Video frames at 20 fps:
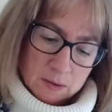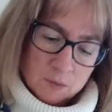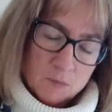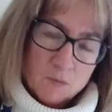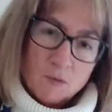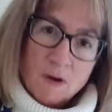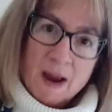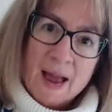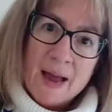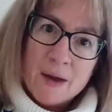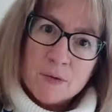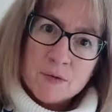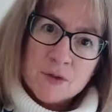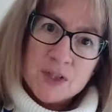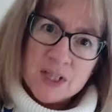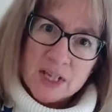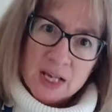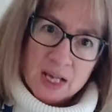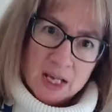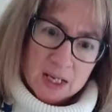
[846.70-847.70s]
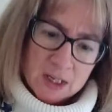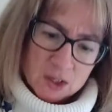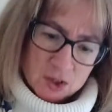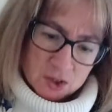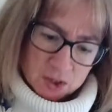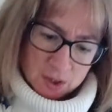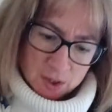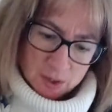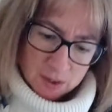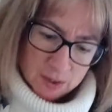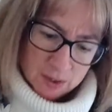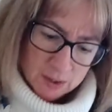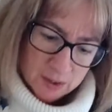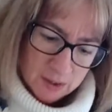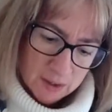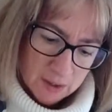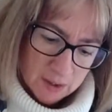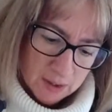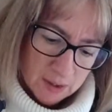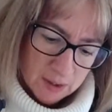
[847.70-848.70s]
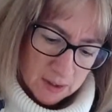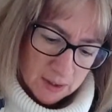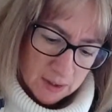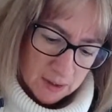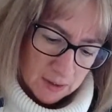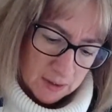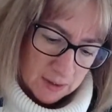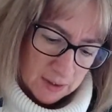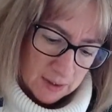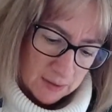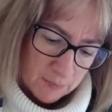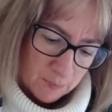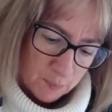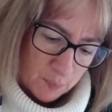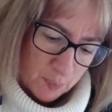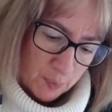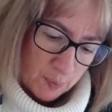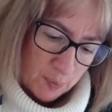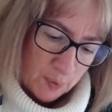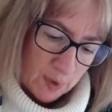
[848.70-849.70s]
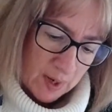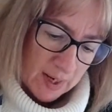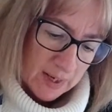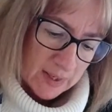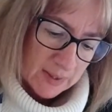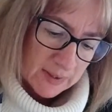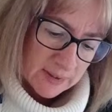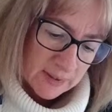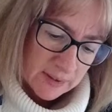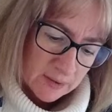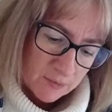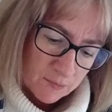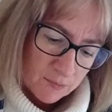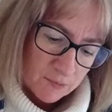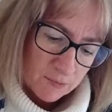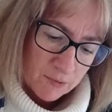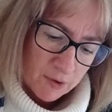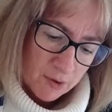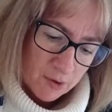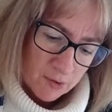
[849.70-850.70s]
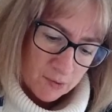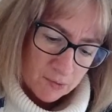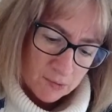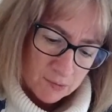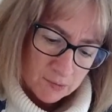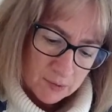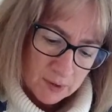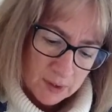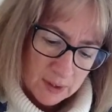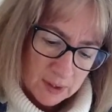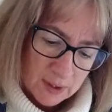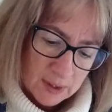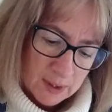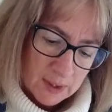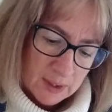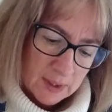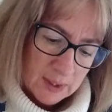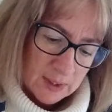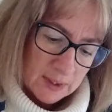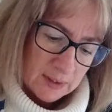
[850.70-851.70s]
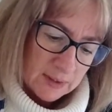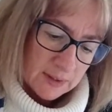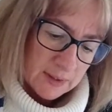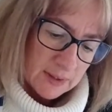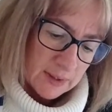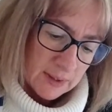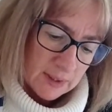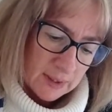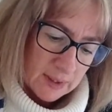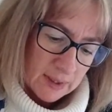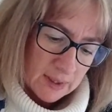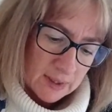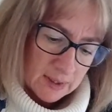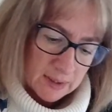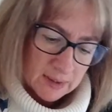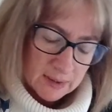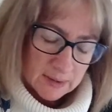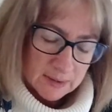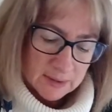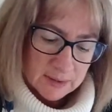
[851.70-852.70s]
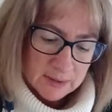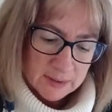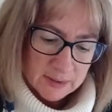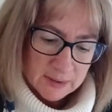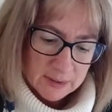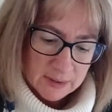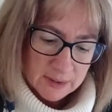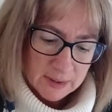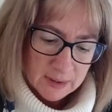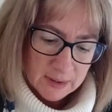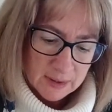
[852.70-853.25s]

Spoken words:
round-ish, and then press and roll into the nuts.